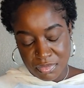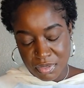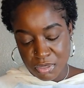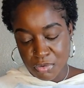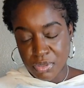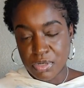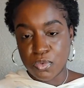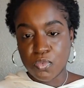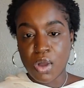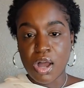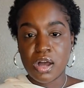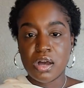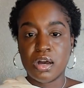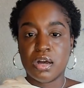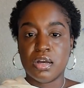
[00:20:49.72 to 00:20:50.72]
Queen of
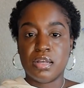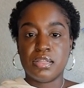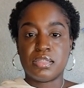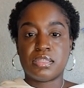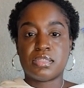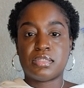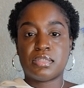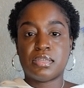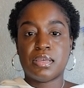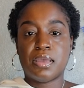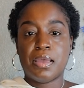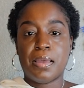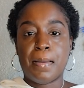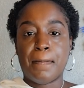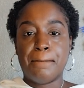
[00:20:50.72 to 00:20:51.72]
Wands.
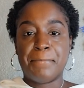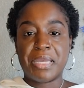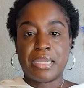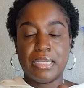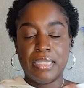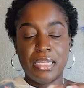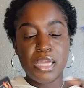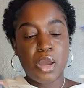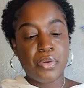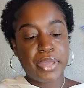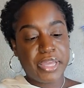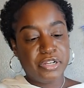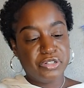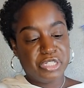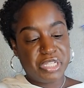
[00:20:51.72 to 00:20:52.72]
Big Leo
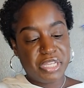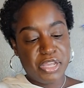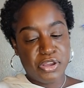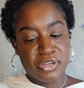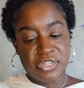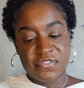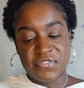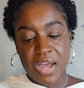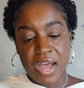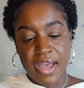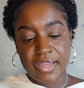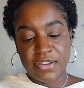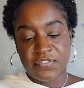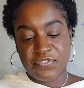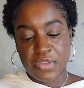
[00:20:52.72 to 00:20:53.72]
energy here.
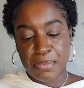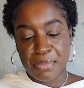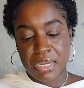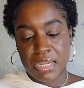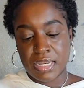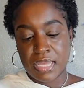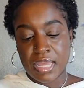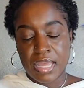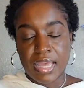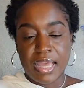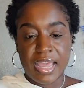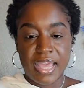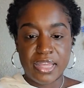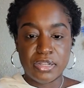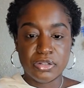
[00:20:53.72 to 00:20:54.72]
Divine feminine
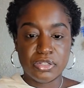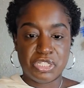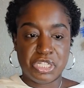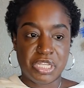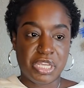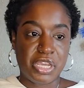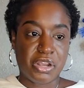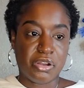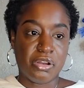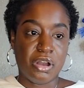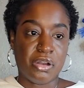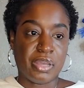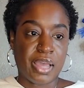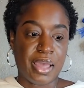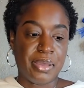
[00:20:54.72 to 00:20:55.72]
energy here.
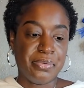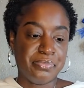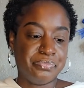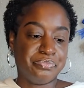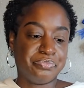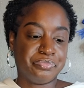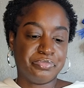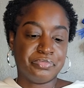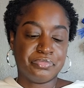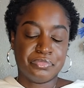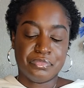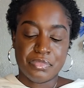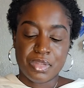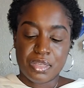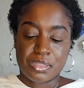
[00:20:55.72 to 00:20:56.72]
Okay?
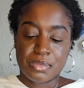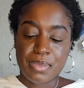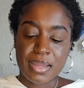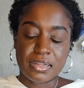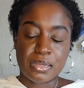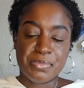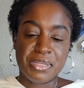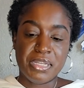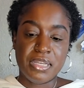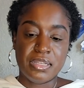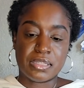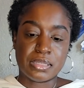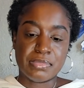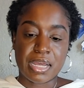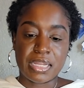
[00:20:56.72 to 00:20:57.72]
Somebody could be needing
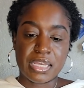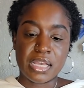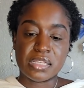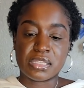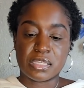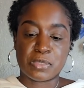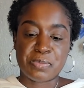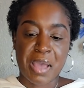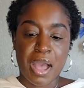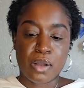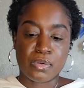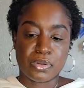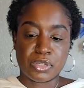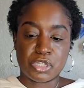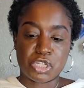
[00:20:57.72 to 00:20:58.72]
somebody else's
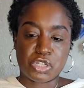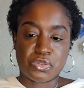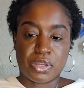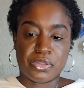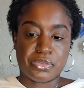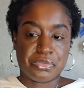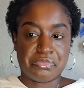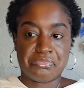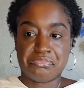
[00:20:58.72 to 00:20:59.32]
power and strength.